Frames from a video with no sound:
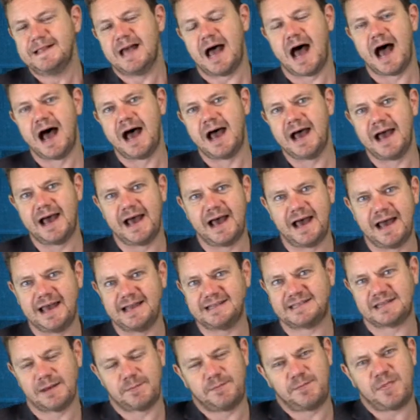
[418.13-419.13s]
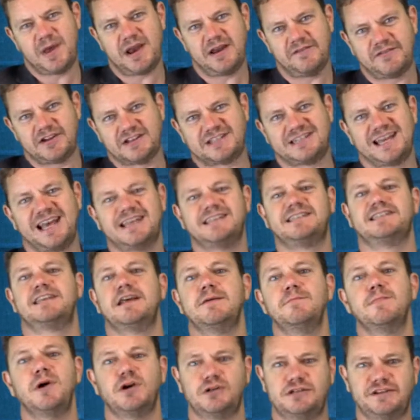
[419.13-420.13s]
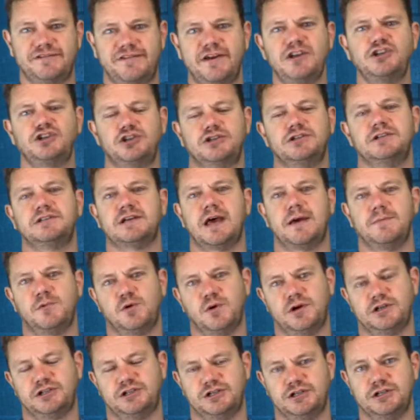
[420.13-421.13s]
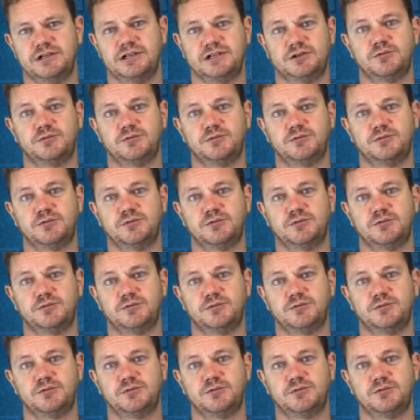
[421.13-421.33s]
It's a bit of a testing motivation type question,